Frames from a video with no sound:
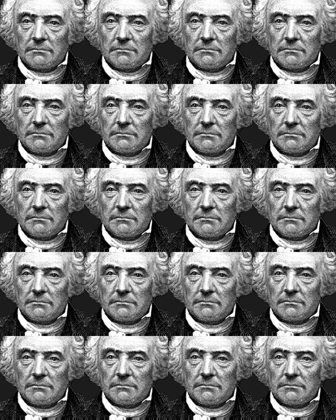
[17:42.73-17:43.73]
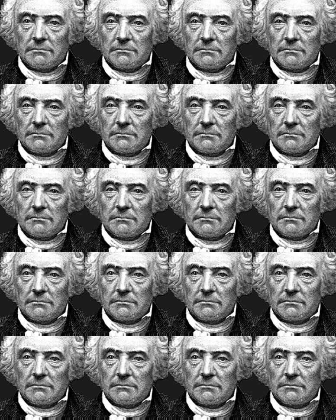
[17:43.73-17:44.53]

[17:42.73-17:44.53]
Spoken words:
[no speech]